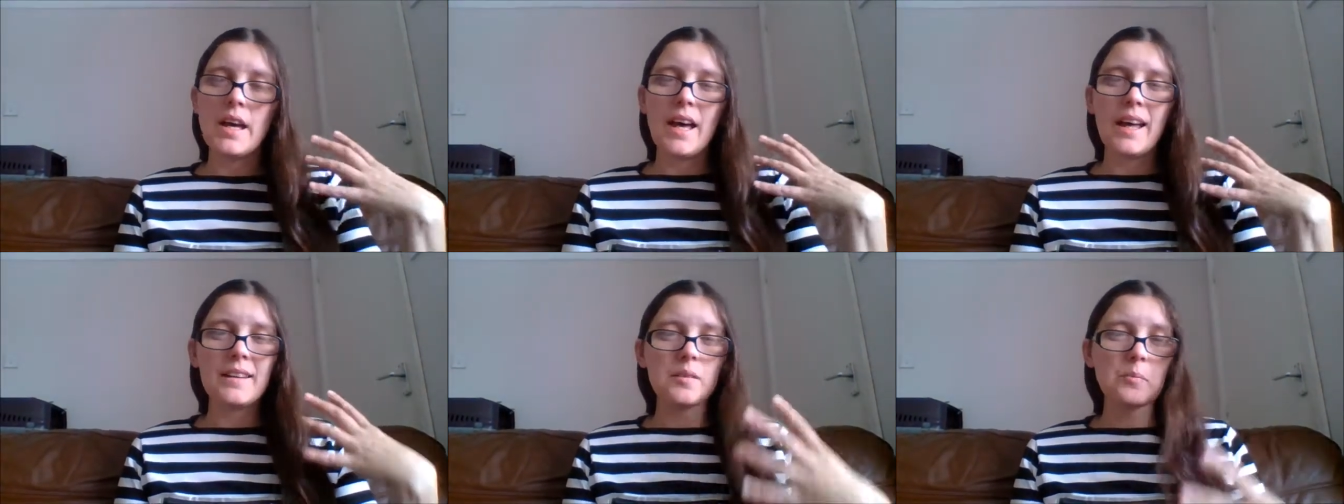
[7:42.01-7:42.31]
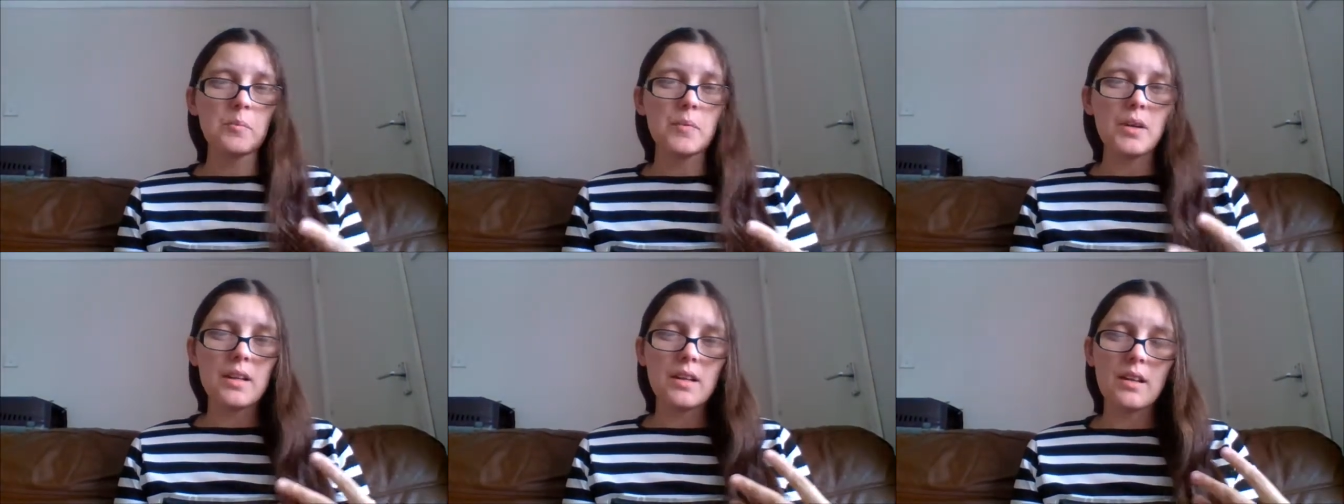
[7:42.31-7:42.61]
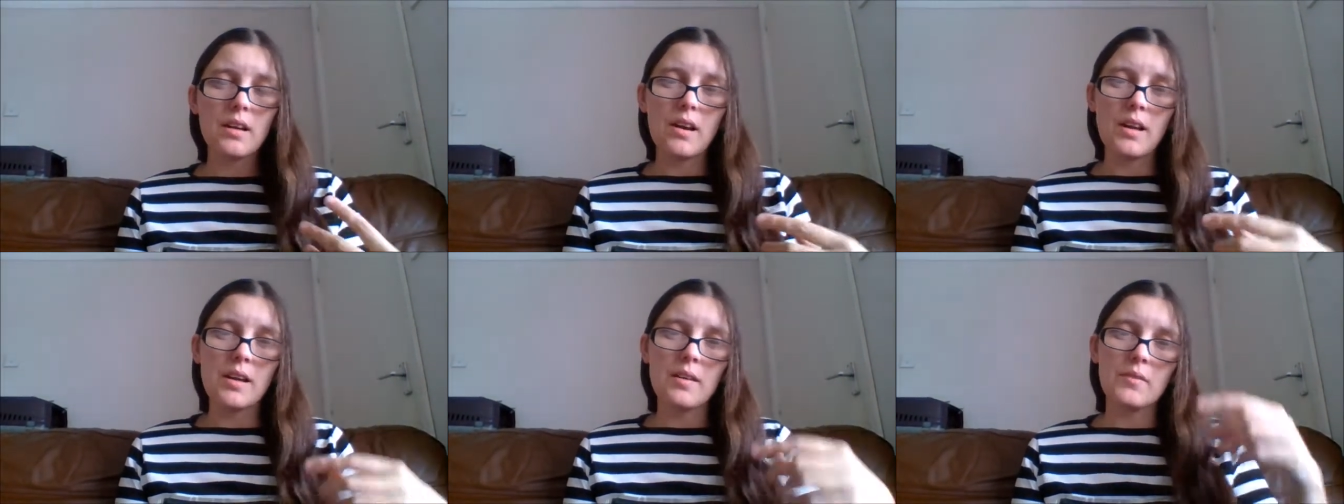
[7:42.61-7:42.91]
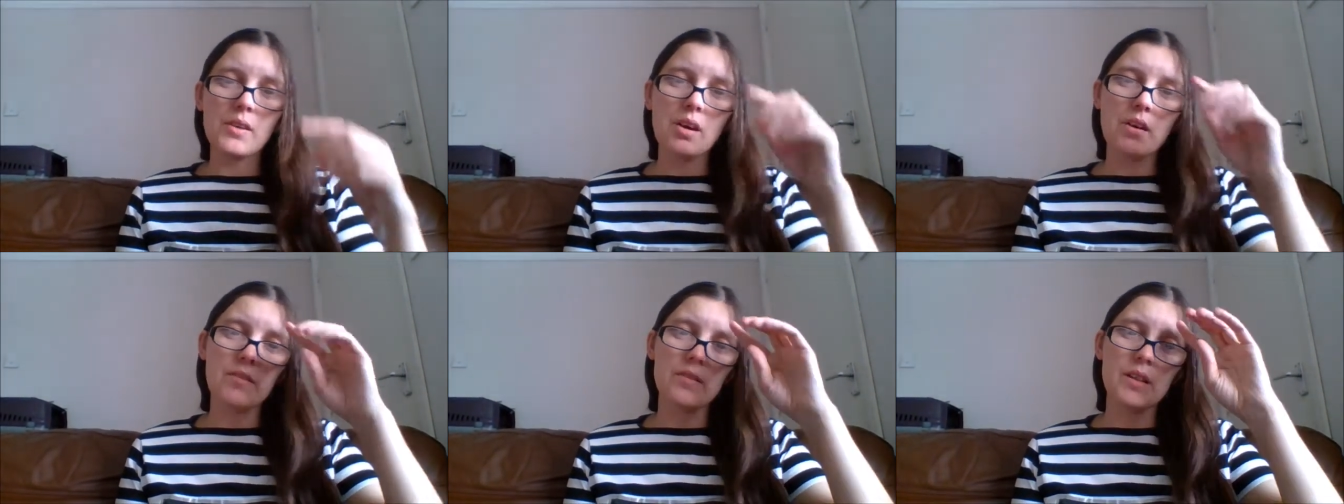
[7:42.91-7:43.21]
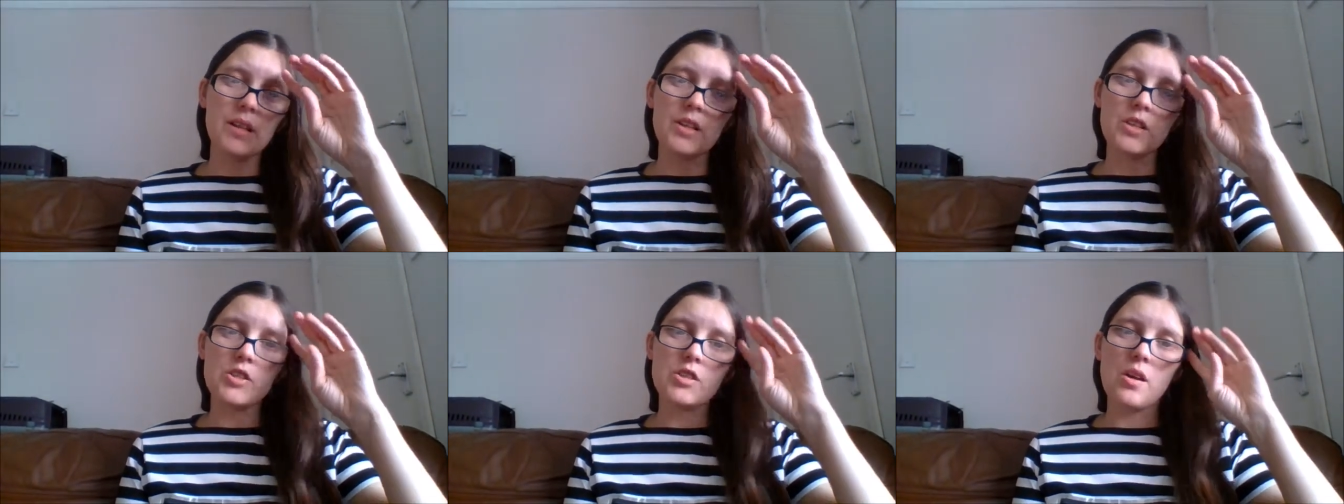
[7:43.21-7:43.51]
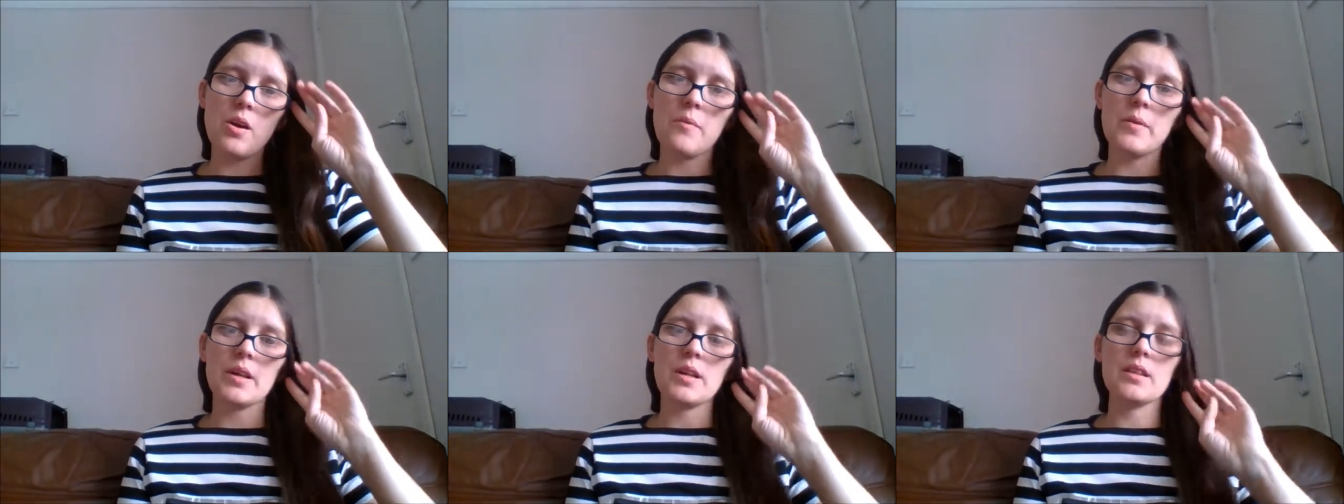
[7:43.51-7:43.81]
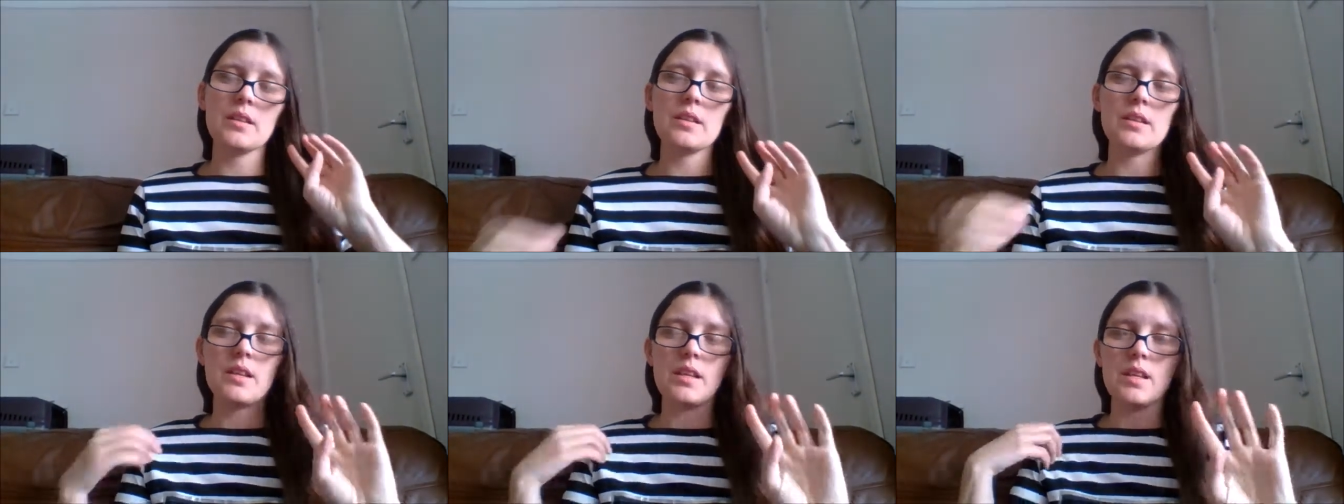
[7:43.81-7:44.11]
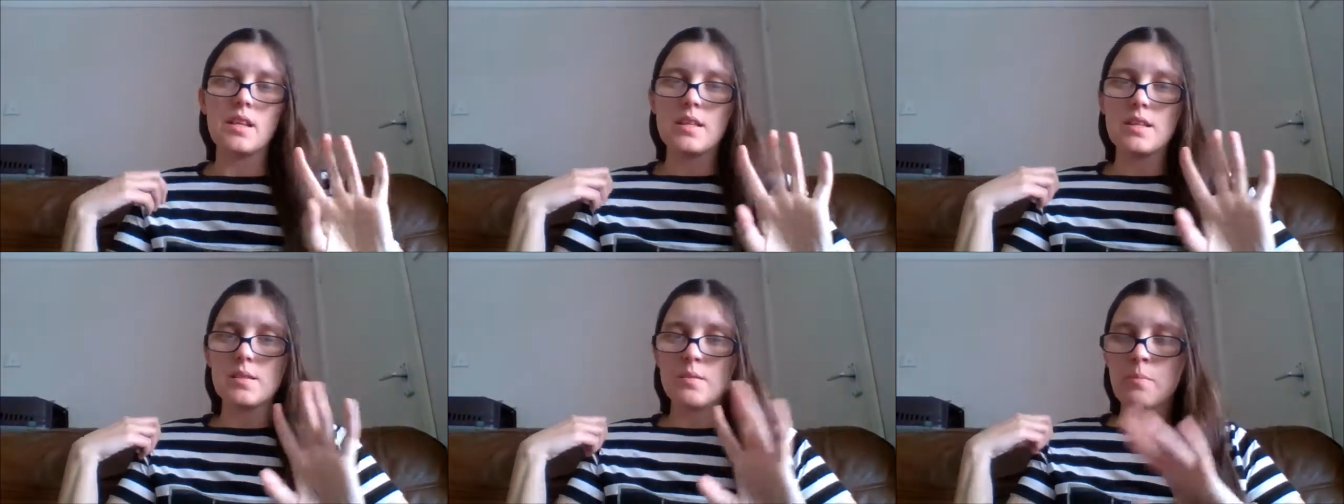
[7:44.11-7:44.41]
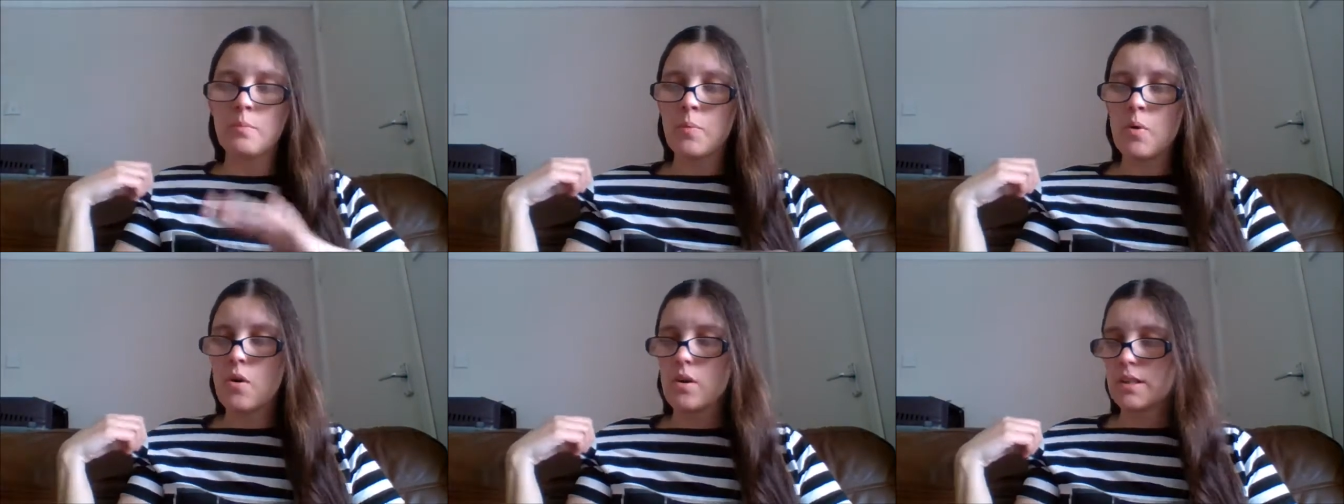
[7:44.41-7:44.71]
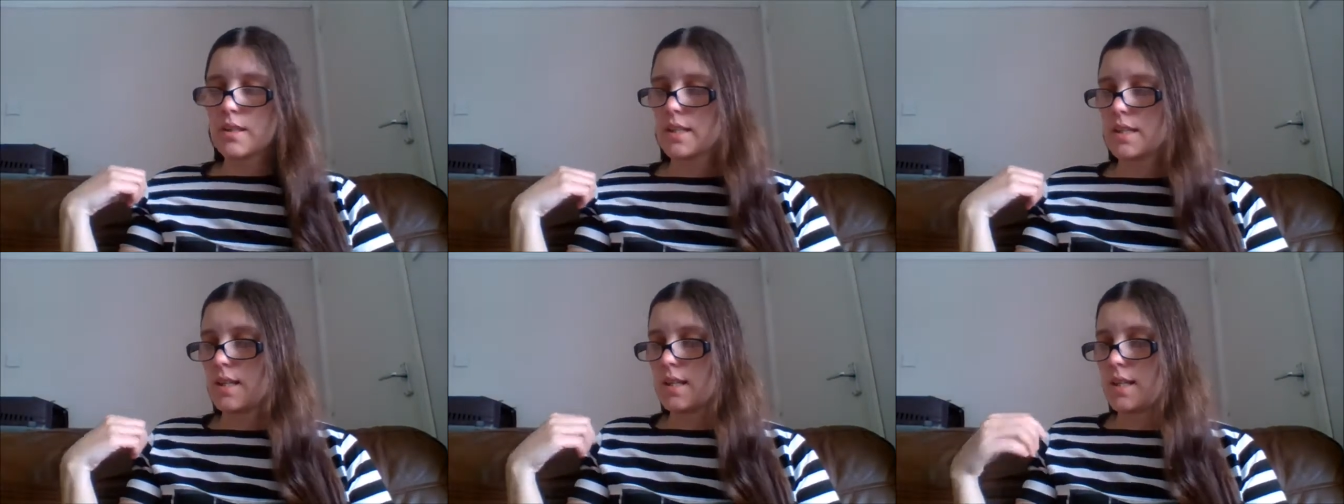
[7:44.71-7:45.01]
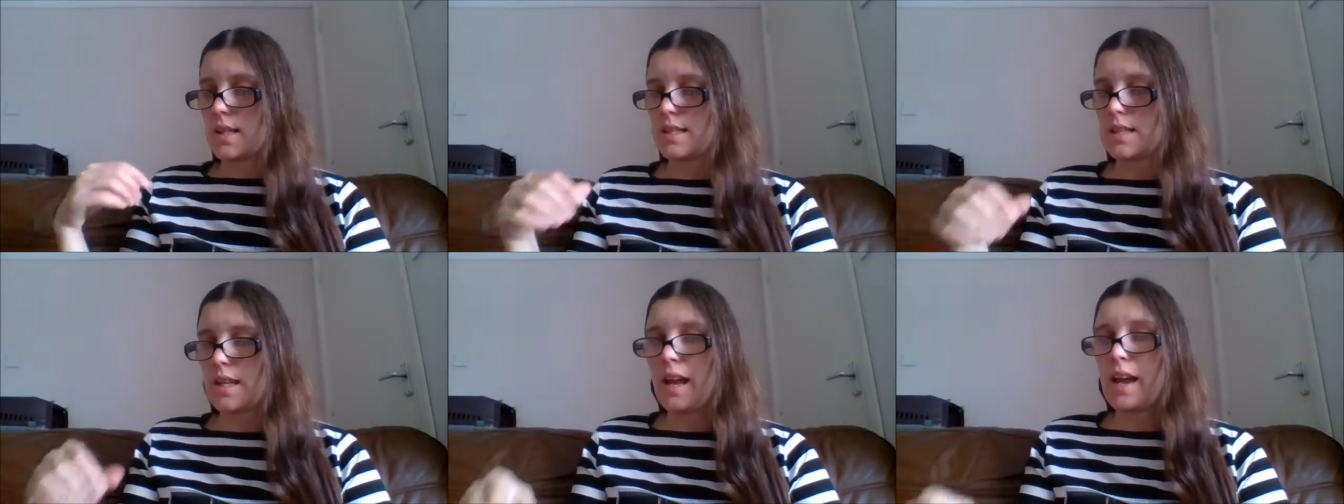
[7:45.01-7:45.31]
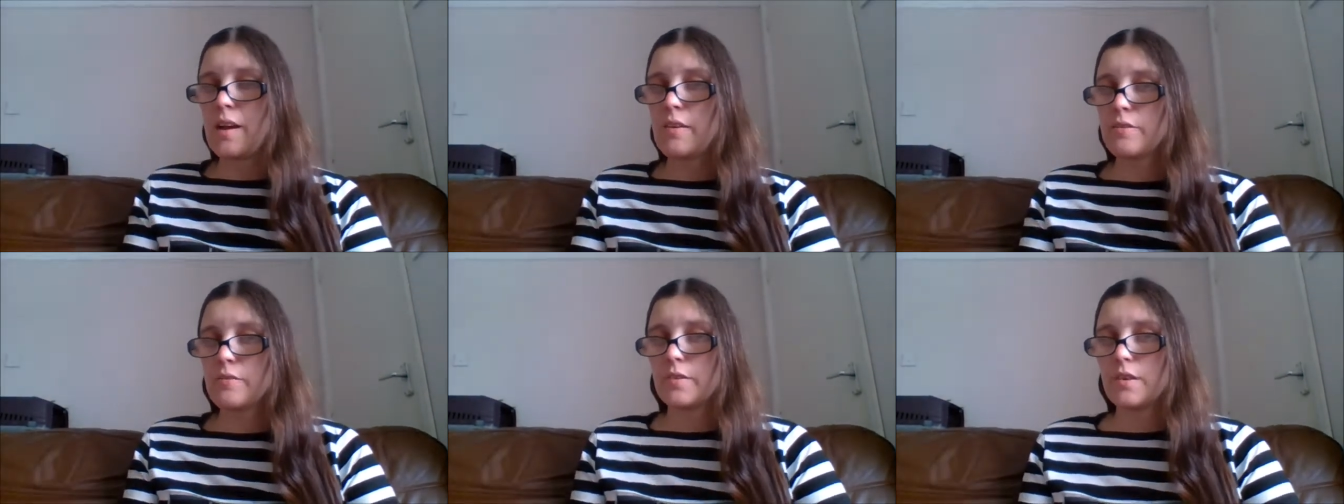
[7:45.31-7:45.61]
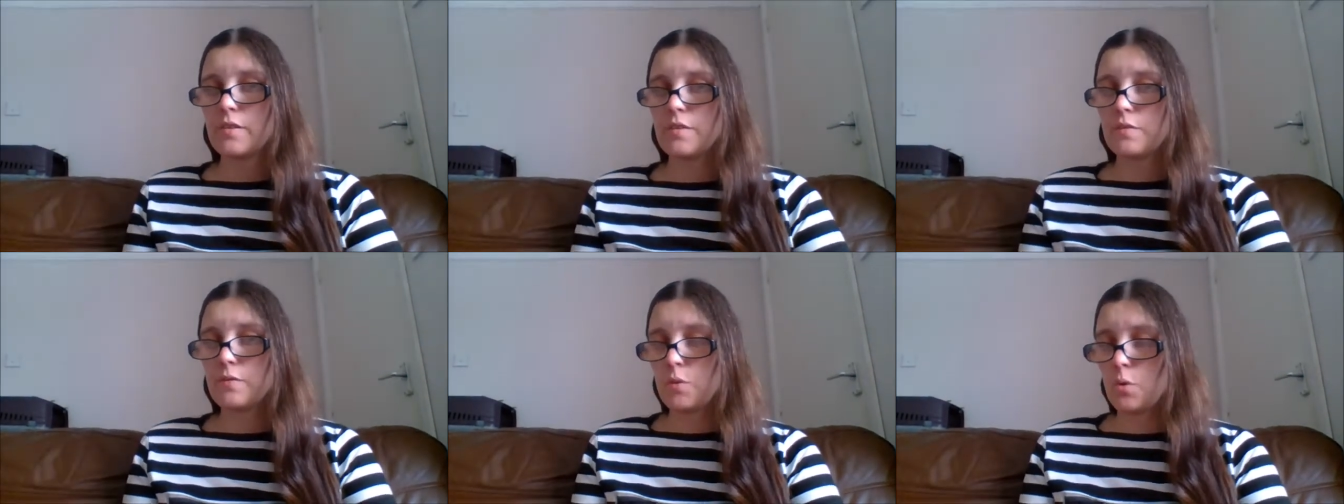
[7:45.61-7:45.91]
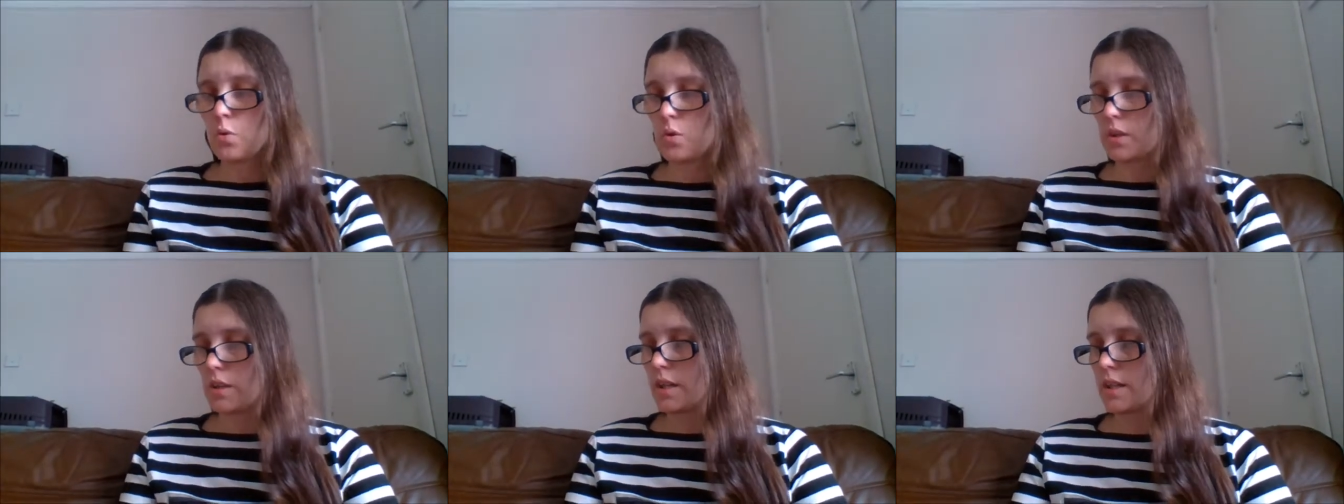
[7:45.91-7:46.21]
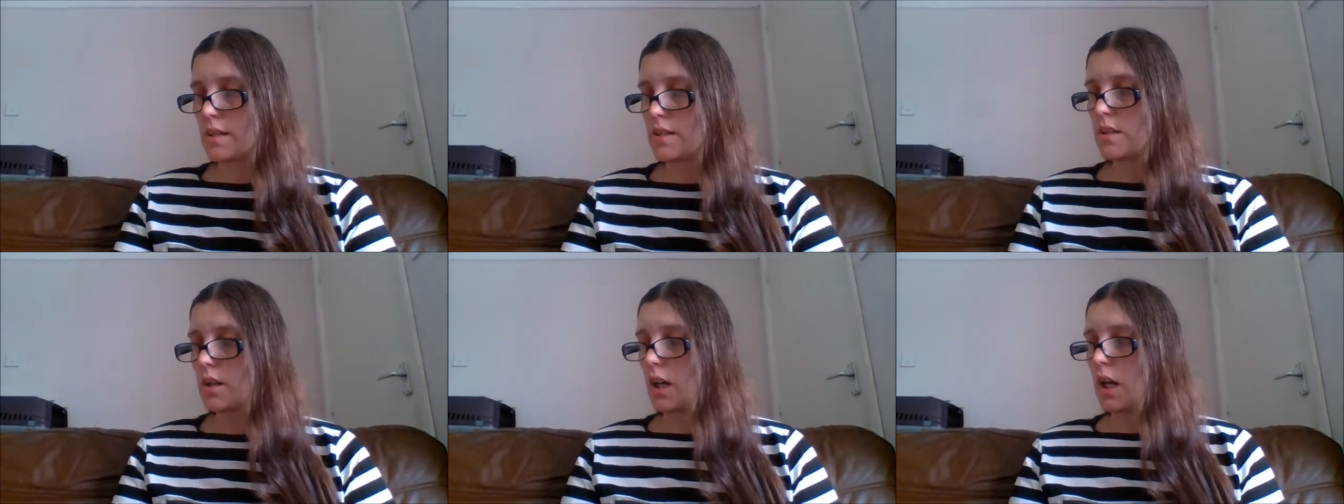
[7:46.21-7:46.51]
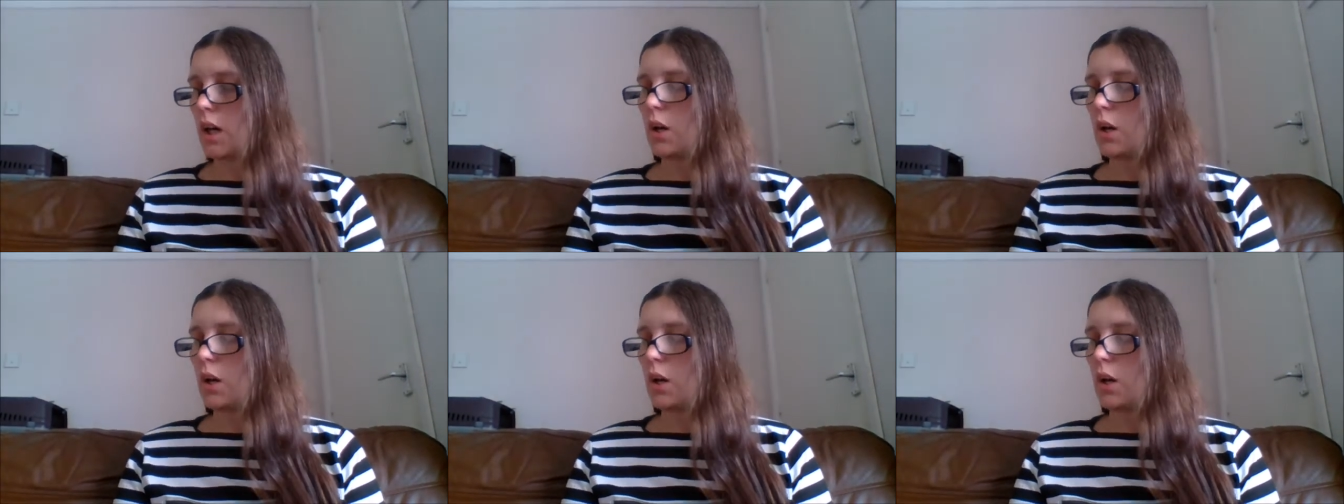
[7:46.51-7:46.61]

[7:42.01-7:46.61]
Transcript: At the minute, I am currently showing these boxes every fortnight,